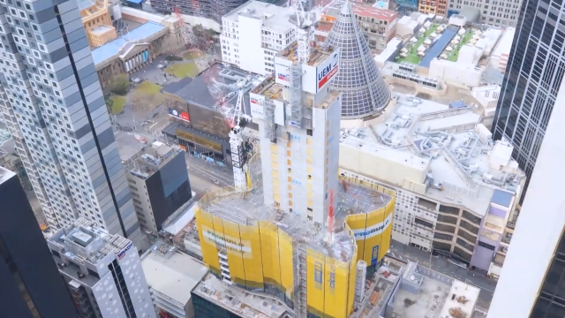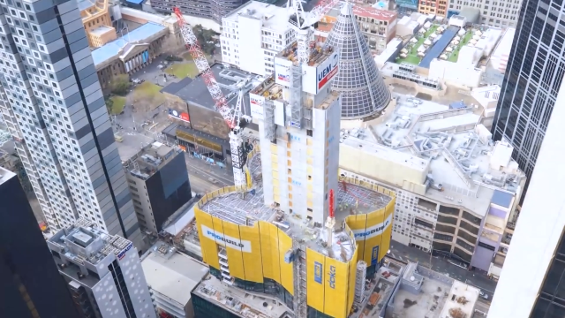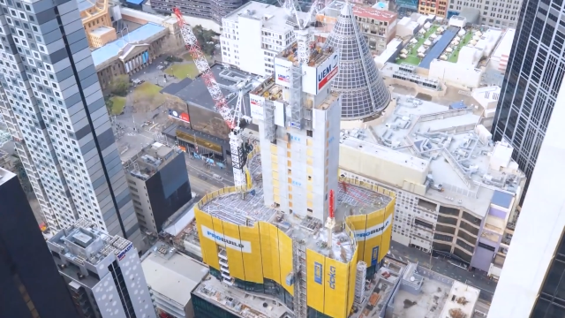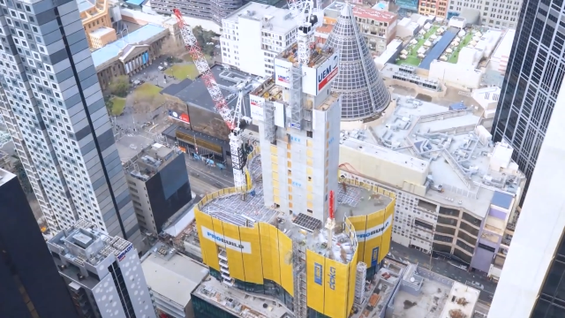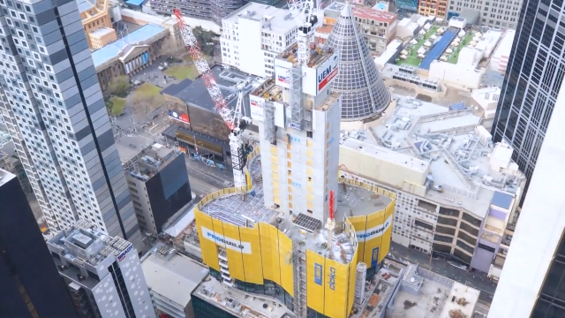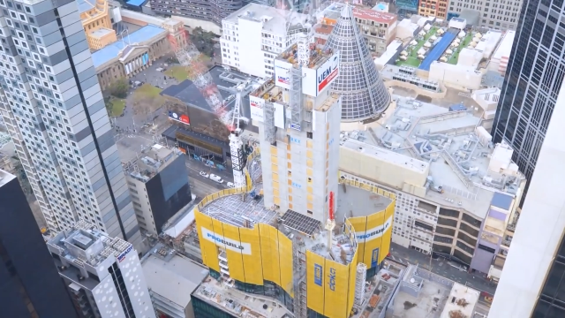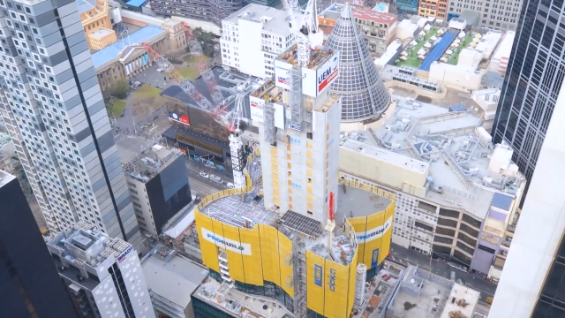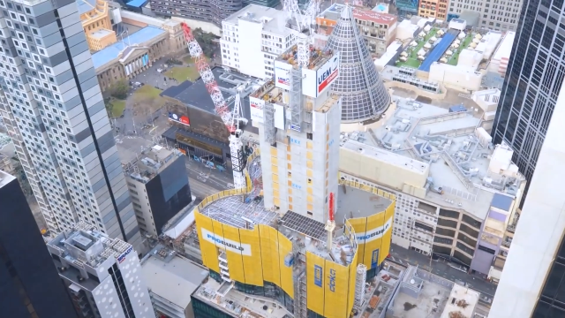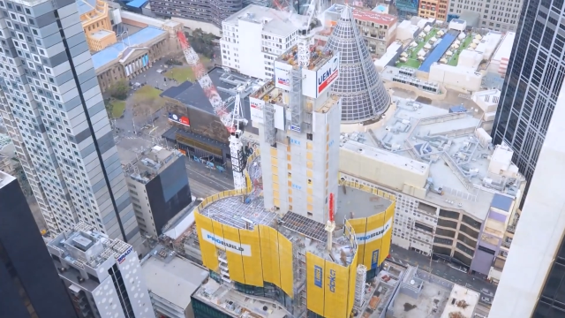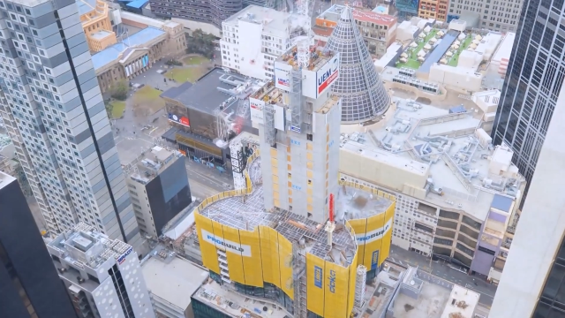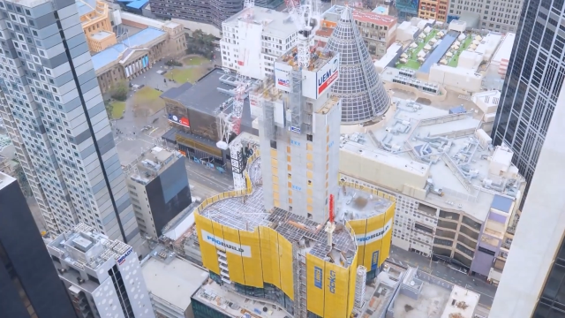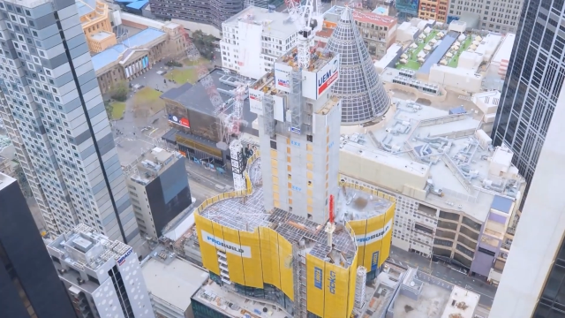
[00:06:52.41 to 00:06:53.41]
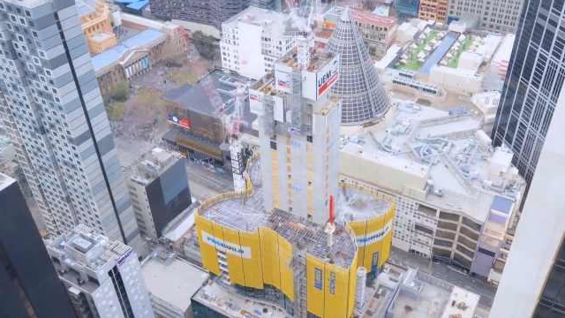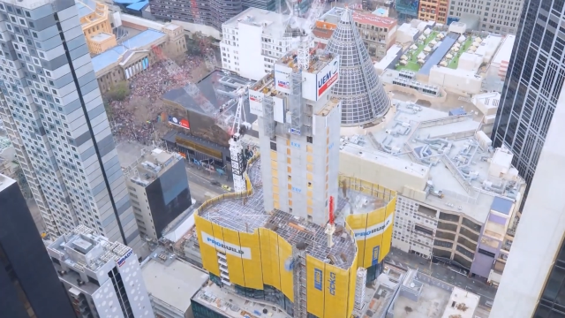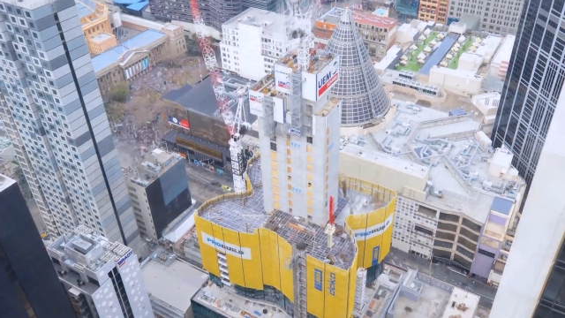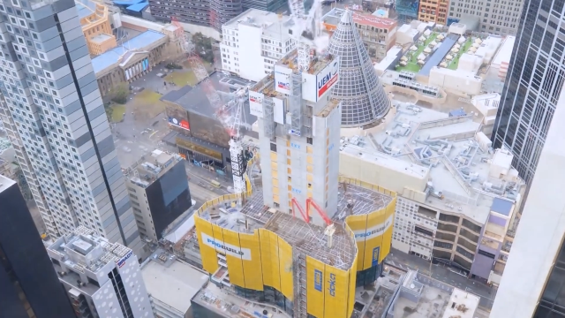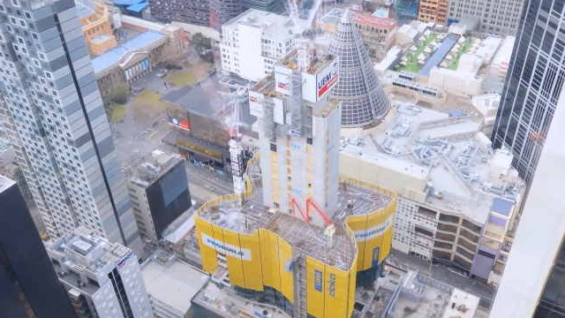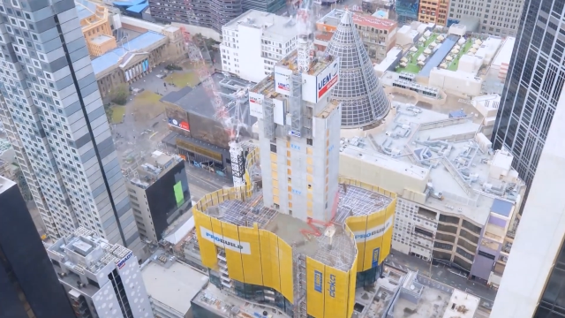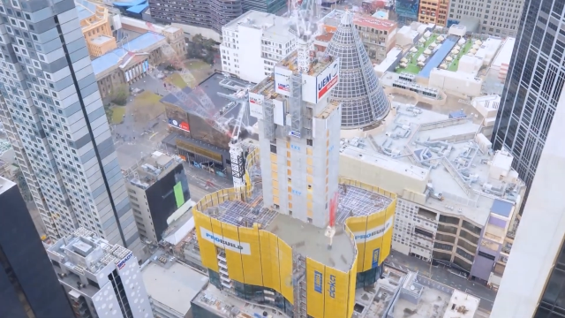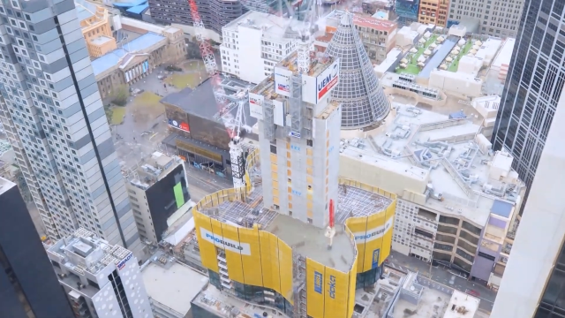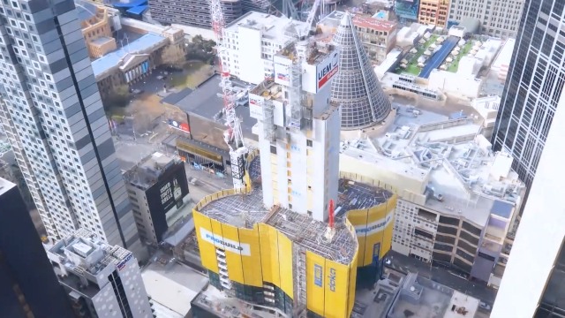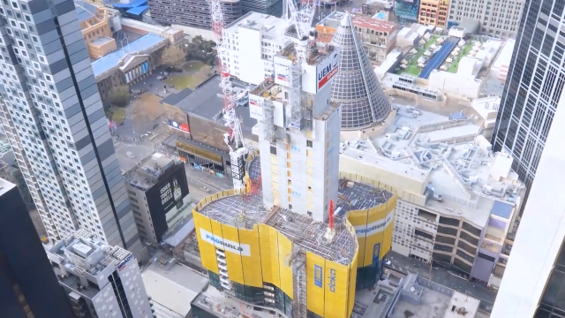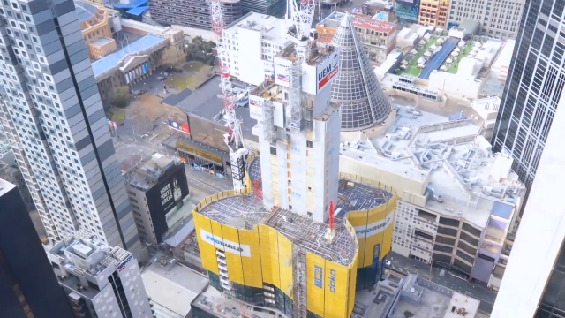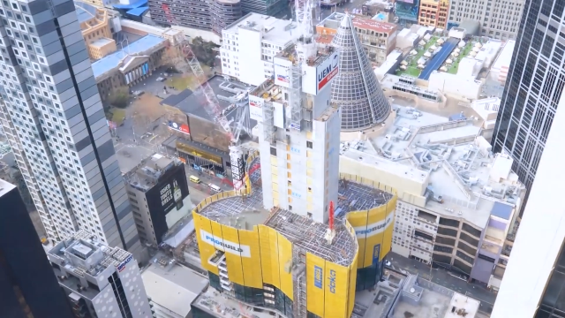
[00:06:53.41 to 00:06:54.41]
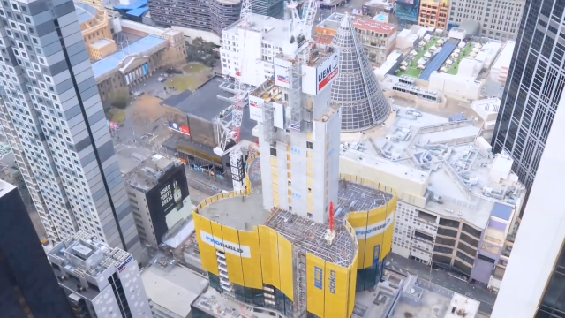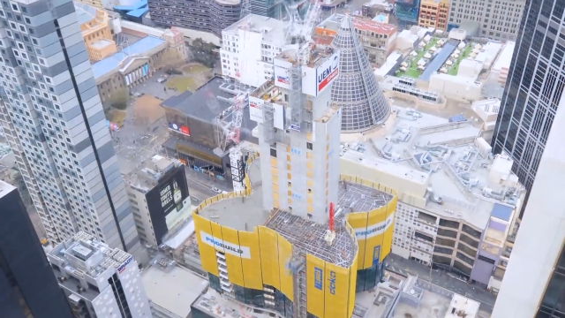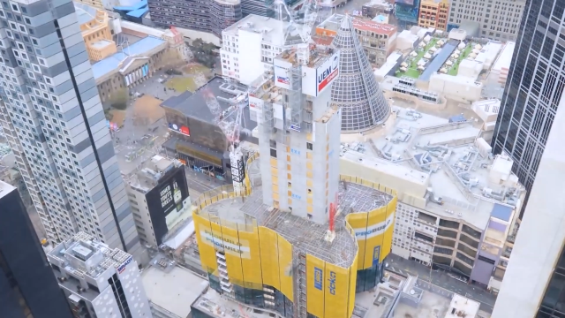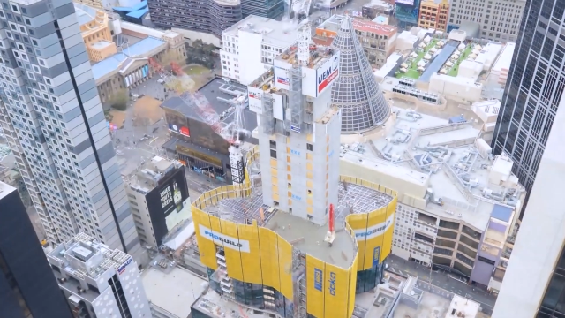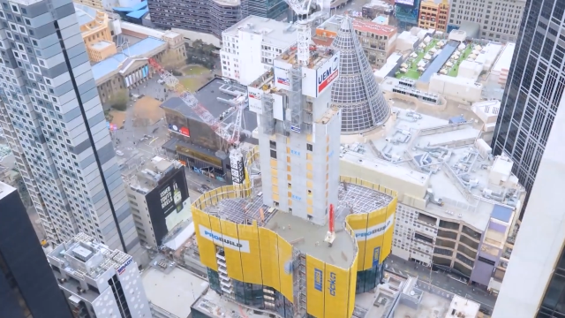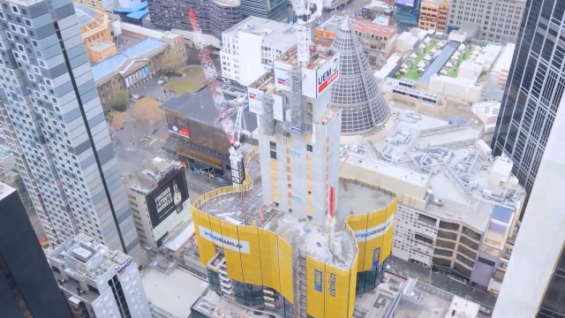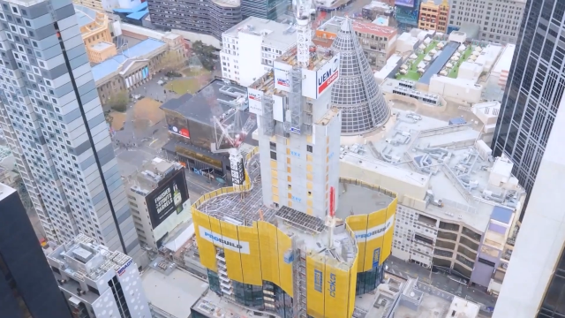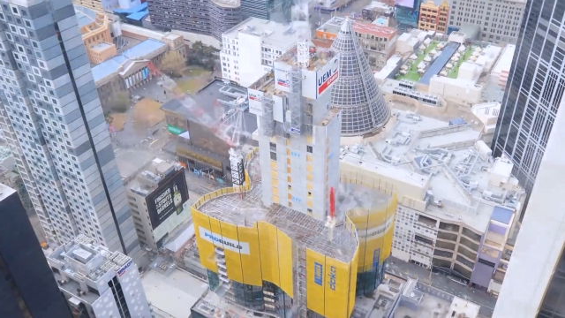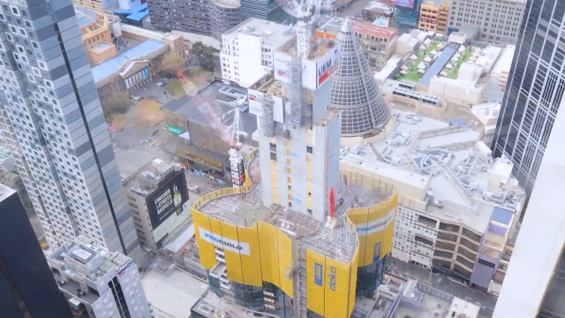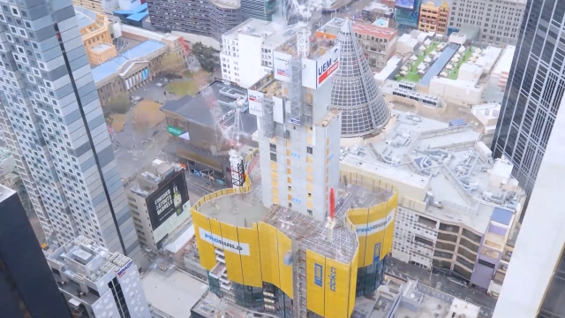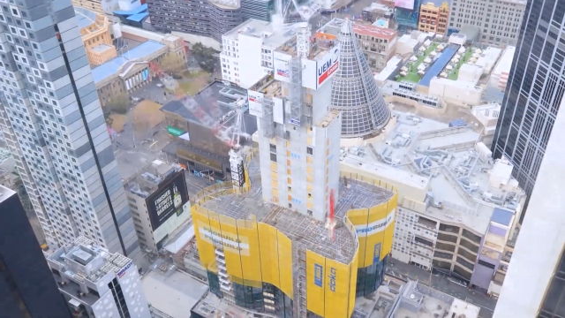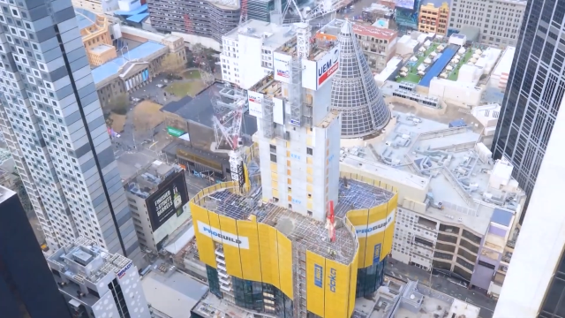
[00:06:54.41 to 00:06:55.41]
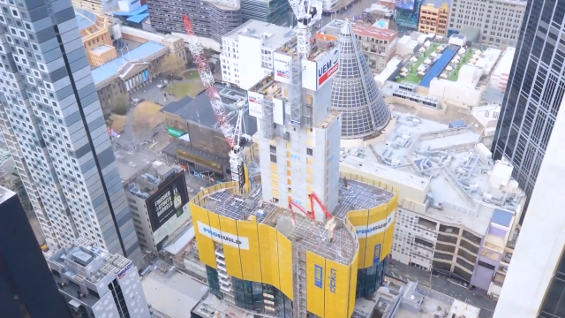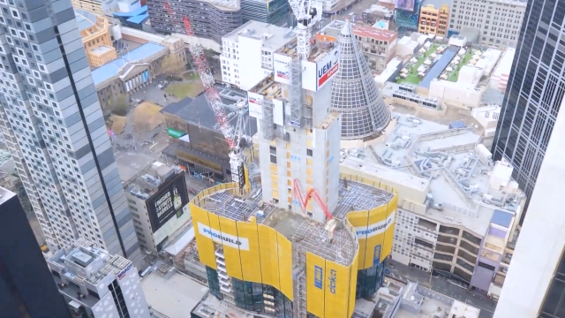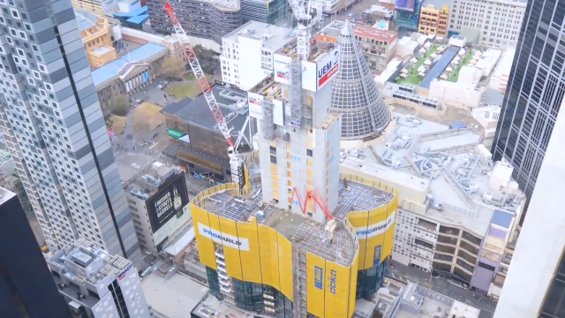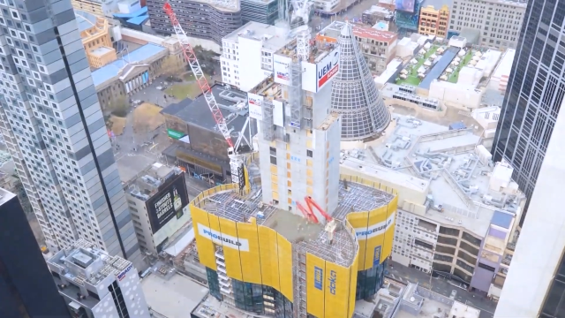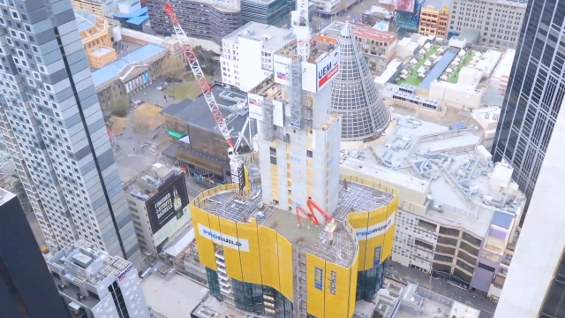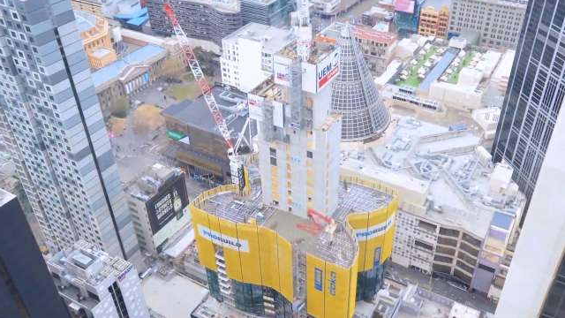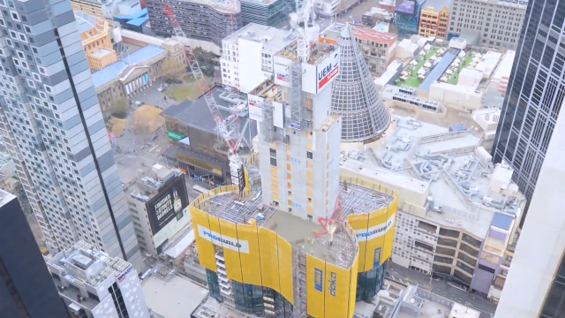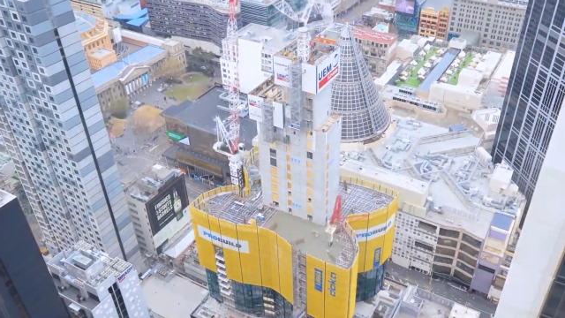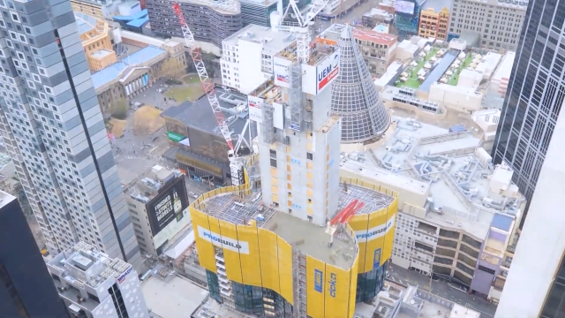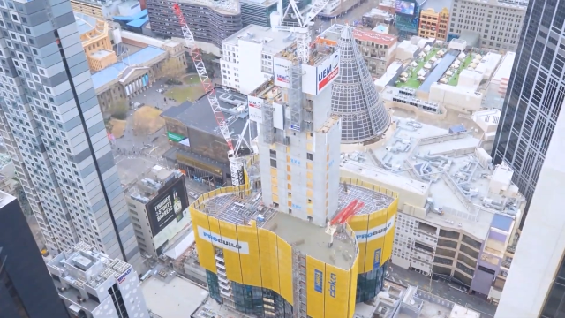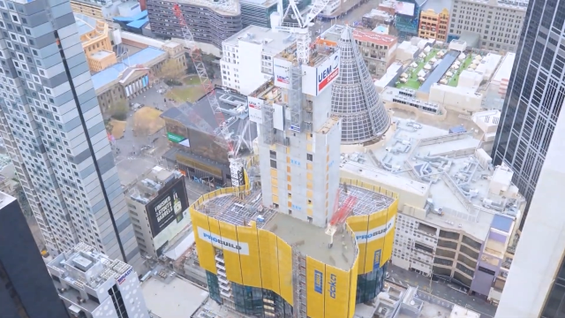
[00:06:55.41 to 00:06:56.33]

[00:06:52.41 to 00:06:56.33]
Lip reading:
(no speaker visible)